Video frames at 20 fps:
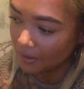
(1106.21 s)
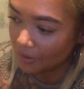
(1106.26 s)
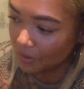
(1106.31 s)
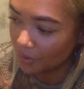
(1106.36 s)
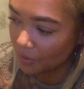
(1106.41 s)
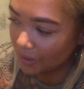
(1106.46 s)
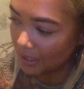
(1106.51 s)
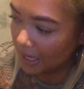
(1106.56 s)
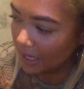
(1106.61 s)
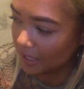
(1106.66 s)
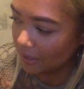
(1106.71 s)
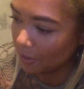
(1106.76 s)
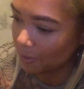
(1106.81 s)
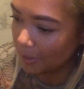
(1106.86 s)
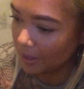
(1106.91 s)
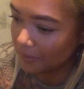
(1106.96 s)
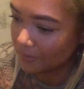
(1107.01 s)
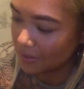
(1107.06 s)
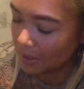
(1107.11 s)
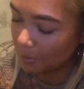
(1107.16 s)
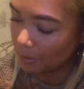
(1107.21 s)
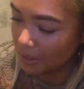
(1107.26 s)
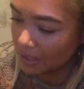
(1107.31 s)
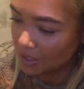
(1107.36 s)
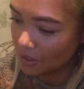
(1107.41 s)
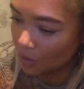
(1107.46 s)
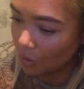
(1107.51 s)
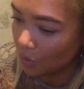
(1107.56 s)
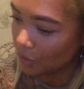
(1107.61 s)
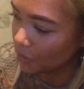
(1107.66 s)
you're not getting your birthday
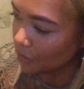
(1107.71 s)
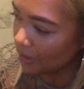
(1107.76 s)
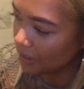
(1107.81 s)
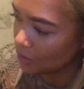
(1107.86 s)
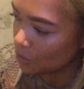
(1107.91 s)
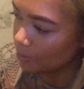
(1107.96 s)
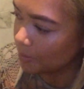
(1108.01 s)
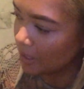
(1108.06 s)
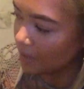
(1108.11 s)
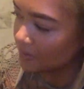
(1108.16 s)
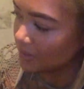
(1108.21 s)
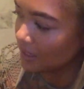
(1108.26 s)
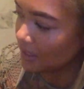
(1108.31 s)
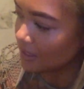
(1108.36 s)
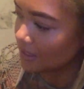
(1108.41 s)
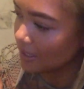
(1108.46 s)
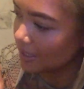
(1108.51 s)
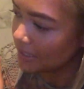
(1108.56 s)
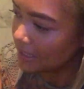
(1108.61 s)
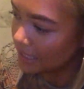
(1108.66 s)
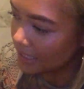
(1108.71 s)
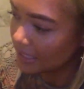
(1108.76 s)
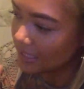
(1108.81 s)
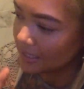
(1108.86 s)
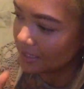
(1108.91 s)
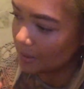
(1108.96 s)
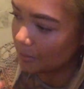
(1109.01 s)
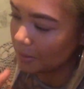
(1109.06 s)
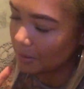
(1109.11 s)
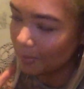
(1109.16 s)
present on your actual birthday because I need
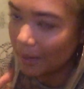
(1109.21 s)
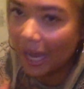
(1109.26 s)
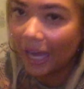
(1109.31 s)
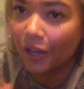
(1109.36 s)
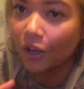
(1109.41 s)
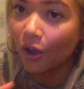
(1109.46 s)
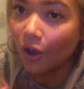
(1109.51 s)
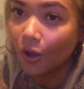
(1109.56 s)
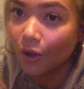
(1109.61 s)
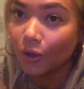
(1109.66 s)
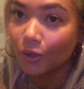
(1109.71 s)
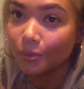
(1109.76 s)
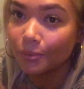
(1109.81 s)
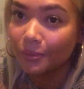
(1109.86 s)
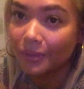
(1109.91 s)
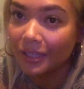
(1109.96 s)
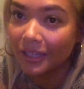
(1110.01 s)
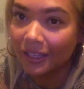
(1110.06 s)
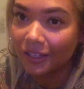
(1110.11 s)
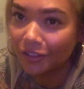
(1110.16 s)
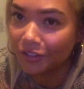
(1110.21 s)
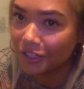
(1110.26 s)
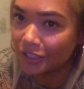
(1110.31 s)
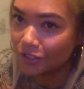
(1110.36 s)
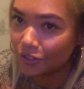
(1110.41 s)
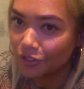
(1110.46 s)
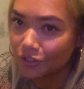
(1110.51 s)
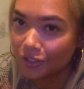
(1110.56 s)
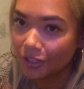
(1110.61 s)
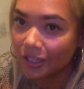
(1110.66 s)
it to be back home and I
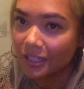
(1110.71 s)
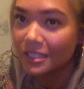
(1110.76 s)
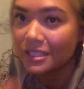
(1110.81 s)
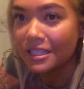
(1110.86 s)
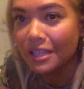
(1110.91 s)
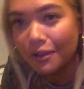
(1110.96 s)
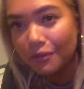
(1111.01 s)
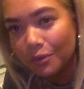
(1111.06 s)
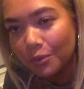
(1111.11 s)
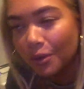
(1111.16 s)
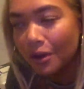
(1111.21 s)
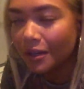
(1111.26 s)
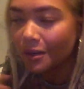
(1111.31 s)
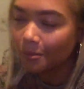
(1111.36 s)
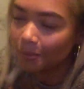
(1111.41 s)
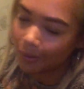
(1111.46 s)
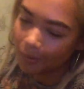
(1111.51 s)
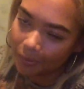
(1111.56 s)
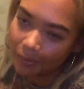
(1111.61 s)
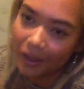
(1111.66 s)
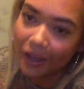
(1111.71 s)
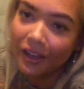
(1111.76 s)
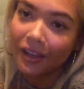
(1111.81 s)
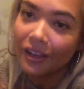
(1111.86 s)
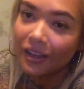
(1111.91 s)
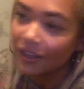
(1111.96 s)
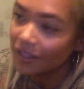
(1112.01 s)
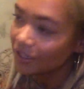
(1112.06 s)
need you to like see everyone and blah blah.